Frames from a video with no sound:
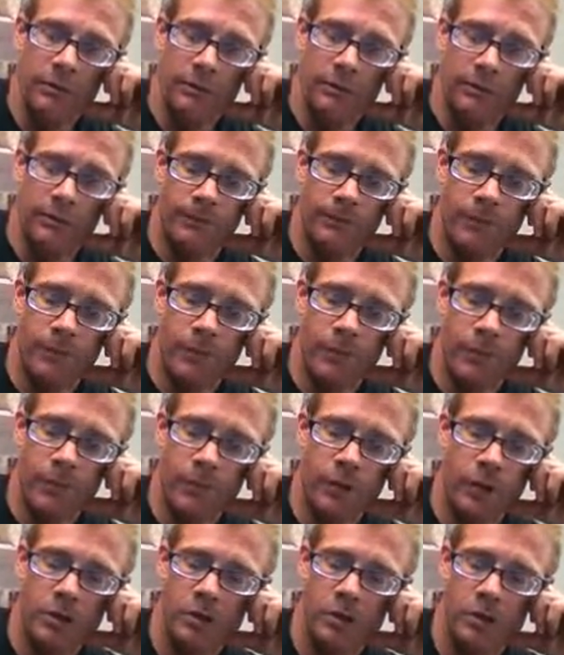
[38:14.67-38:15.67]
I
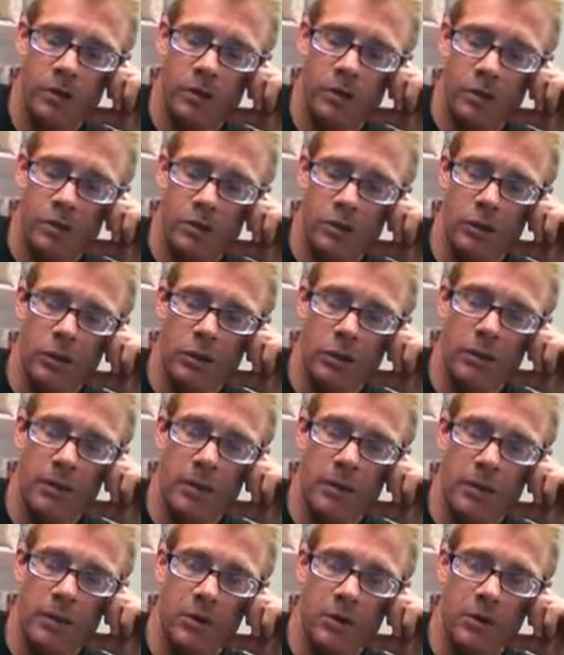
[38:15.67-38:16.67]
went into a restaurant to
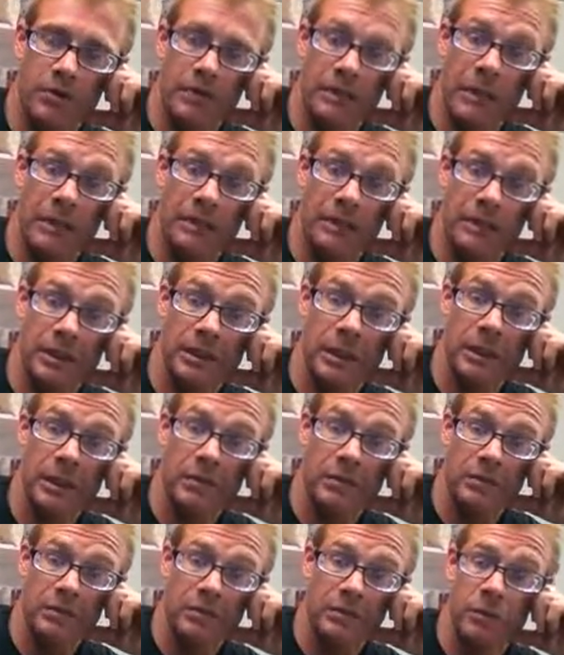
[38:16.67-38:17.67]
grab a quick bite to
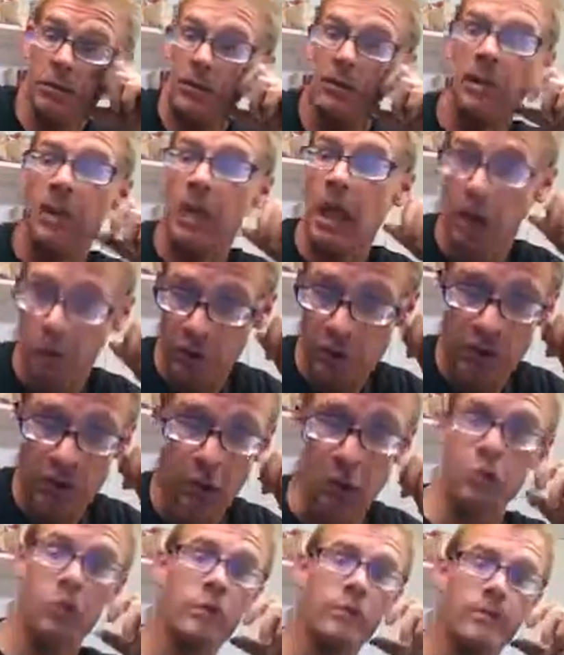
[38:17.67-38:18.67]
eat, which I'm allowed to
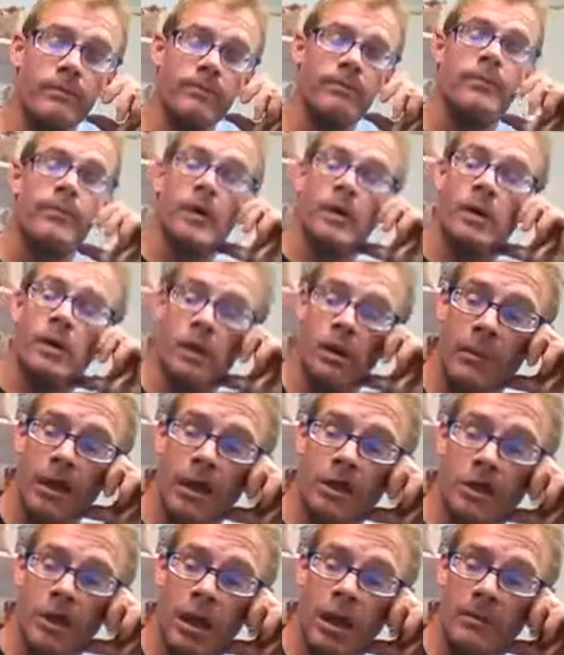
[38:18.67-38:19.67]
do on
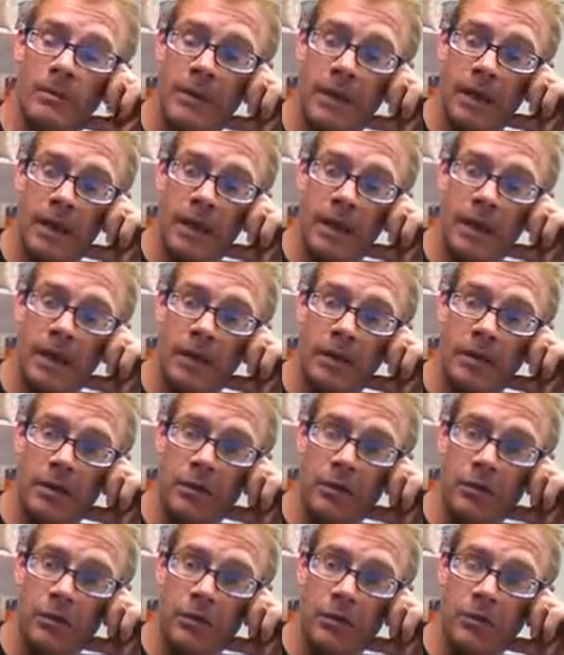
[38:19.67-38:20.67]
my job,
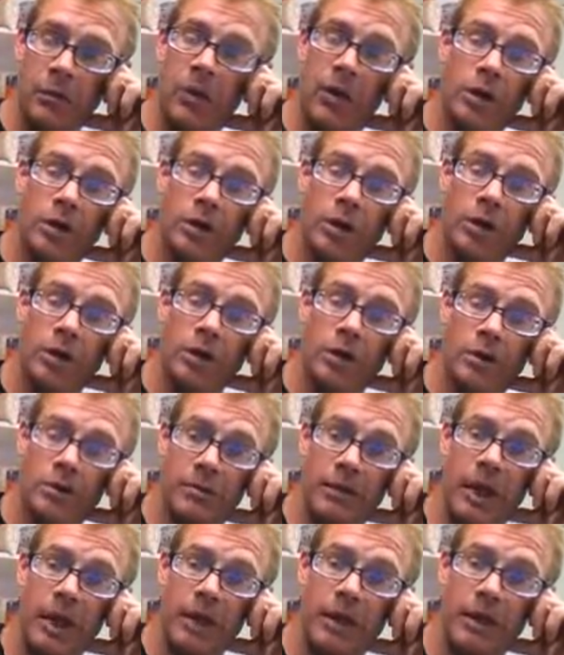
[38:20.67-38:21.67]
and one of the ladies
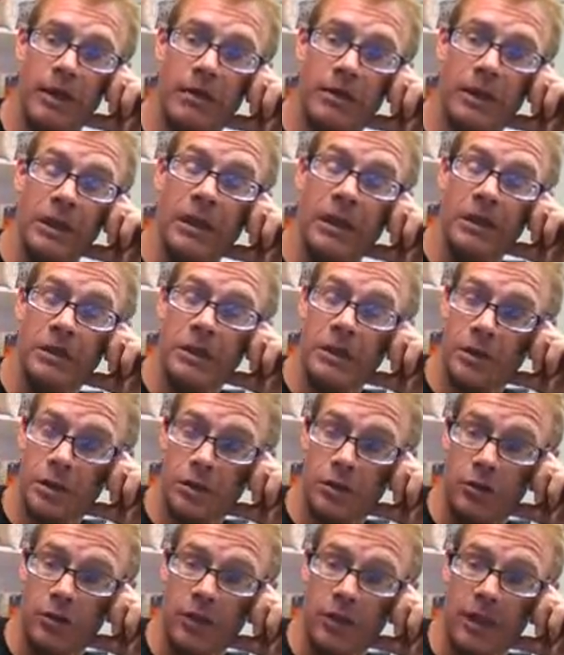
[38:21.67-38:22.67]
smiled at me and
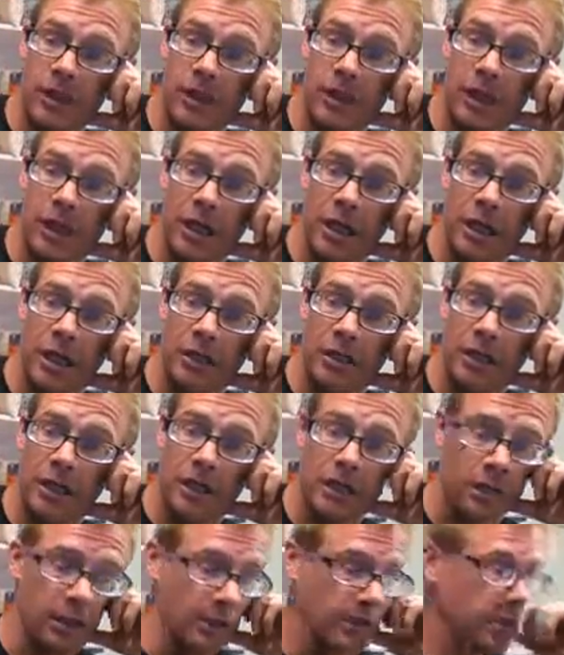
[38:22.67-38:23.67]
continued to make eye
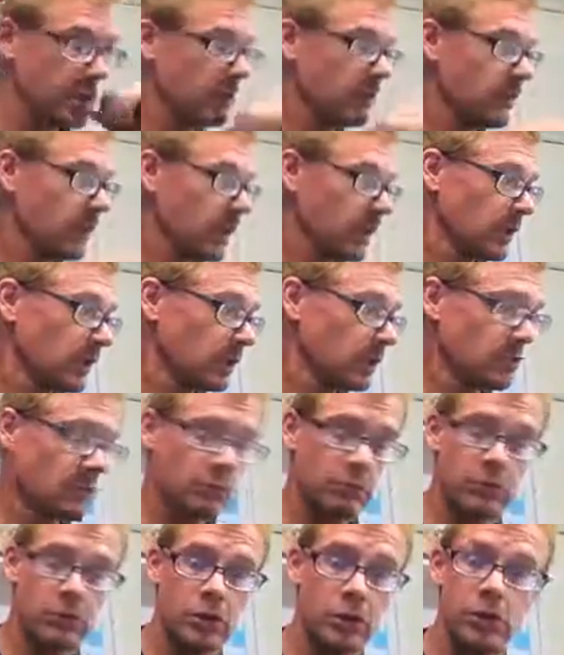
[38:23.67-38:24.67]
contact at me, and I'm like,
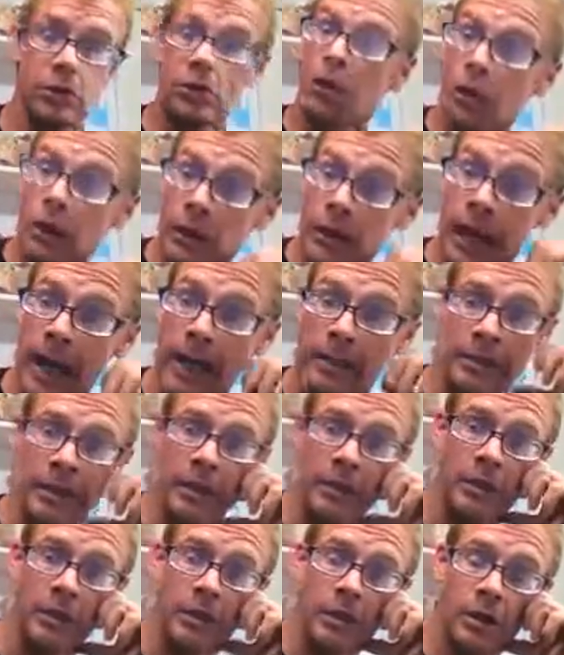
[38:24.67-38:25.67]
she's looking at
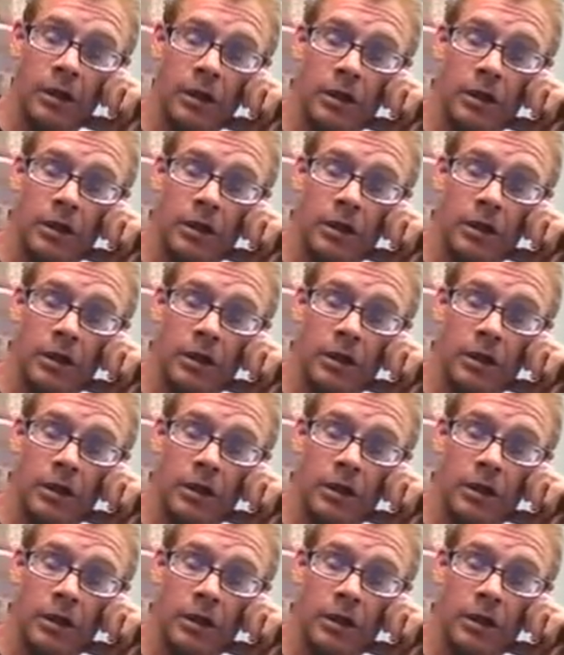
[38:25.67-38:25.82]
me.